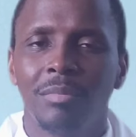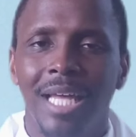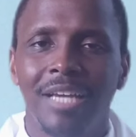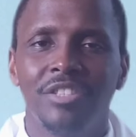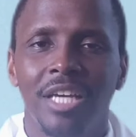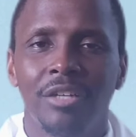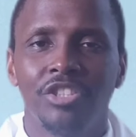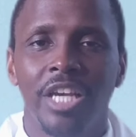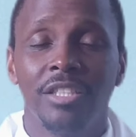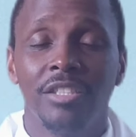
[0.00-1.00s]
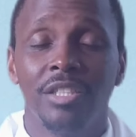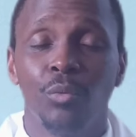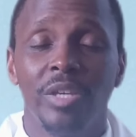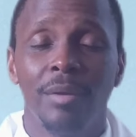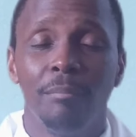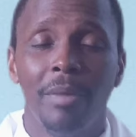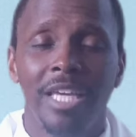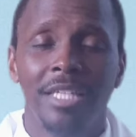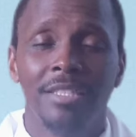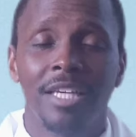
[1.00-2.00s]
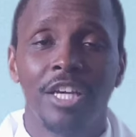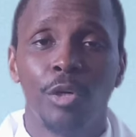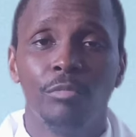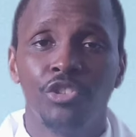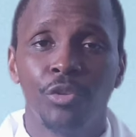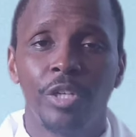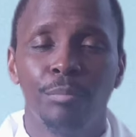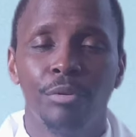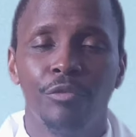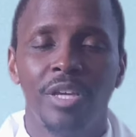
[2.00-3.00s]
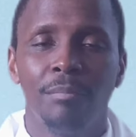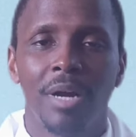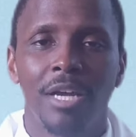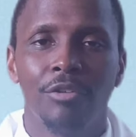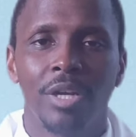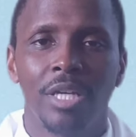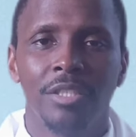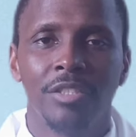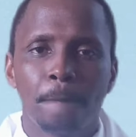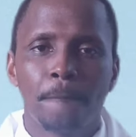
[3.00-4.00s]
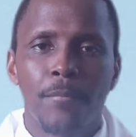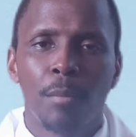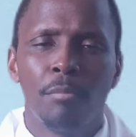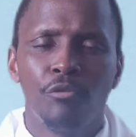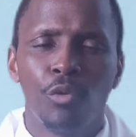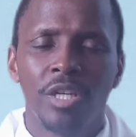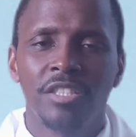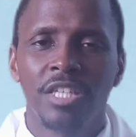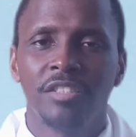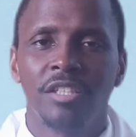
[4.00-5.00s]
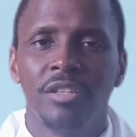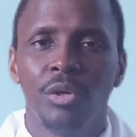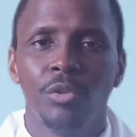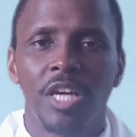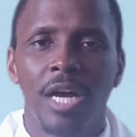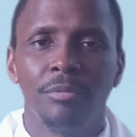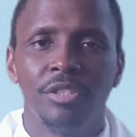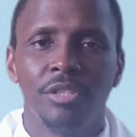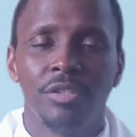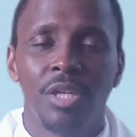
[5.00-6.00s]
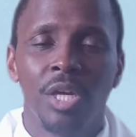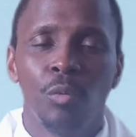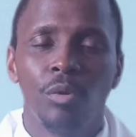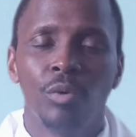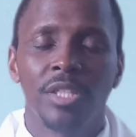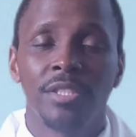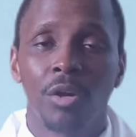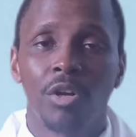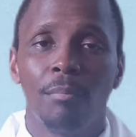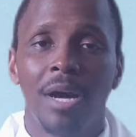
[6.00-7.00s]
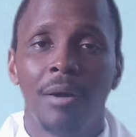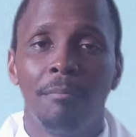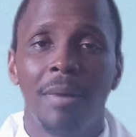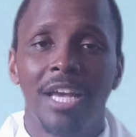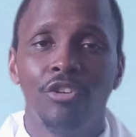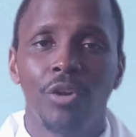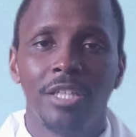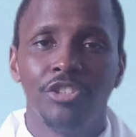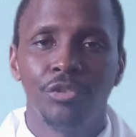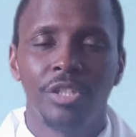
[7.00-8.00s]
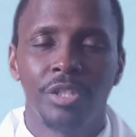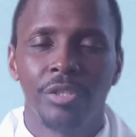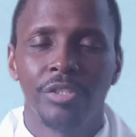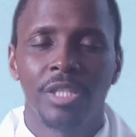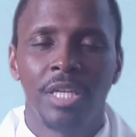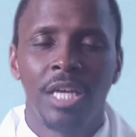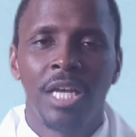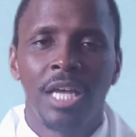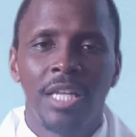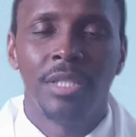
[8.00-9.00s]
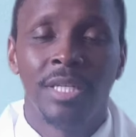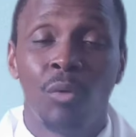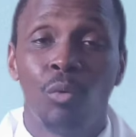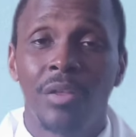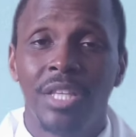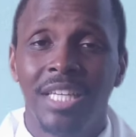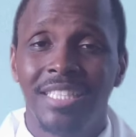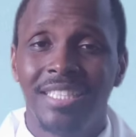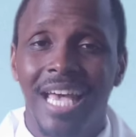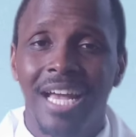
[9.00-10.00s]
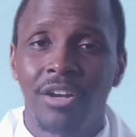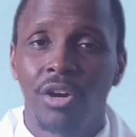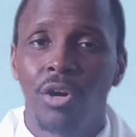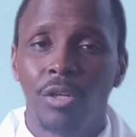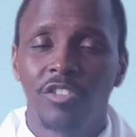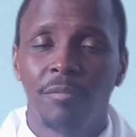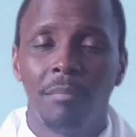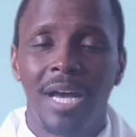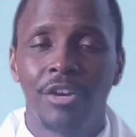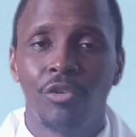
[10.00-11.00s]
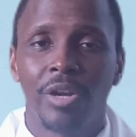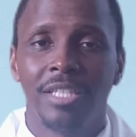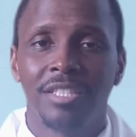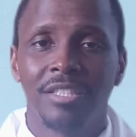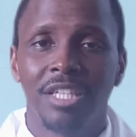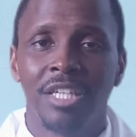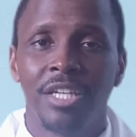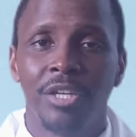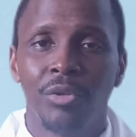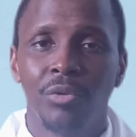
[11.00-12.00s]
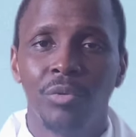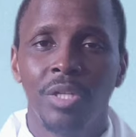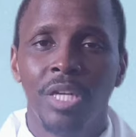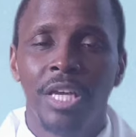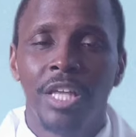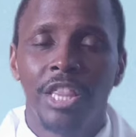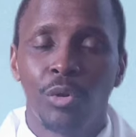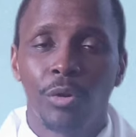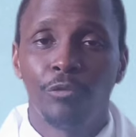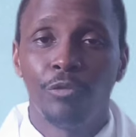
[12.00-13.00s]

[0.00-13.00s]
lifestyle changes that we can make to help treat or prevent migraines? Before discussing those options, we want to talk about migraine triggers. Now, while the exact cause of migraines is unknown, there are a